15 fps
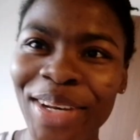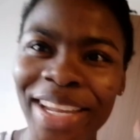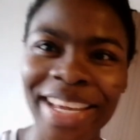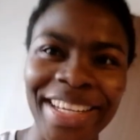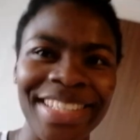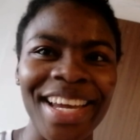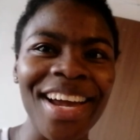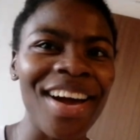you
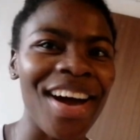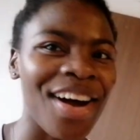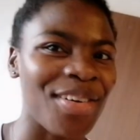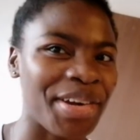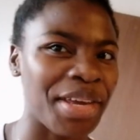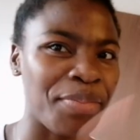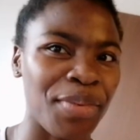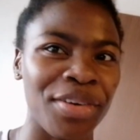later,
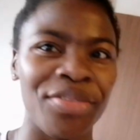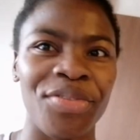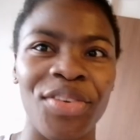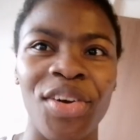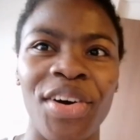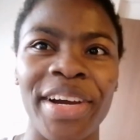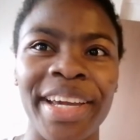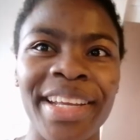I'll keep on
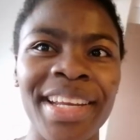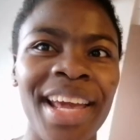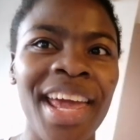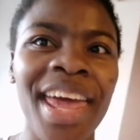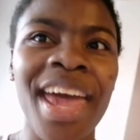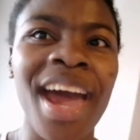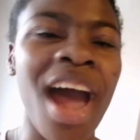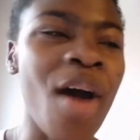vlogging,
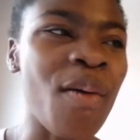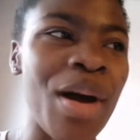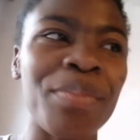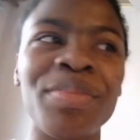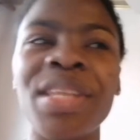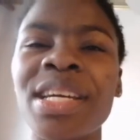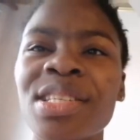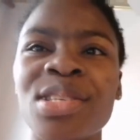I'll
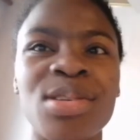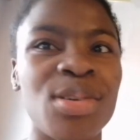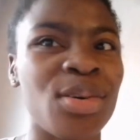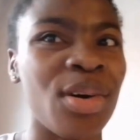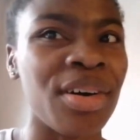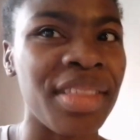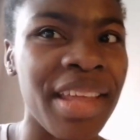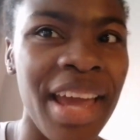update
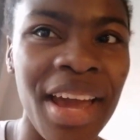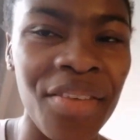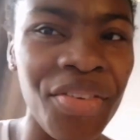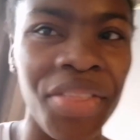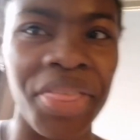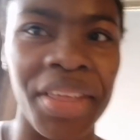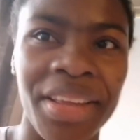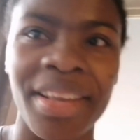you on
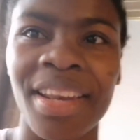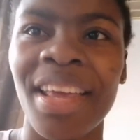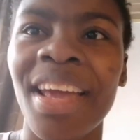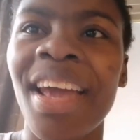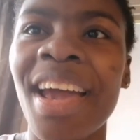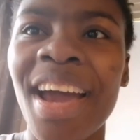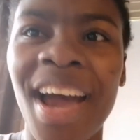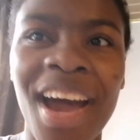everything
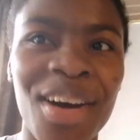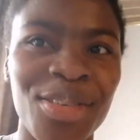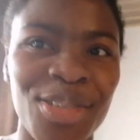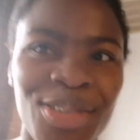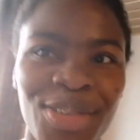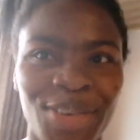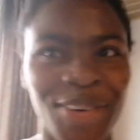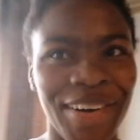I'll
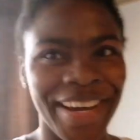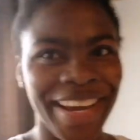do,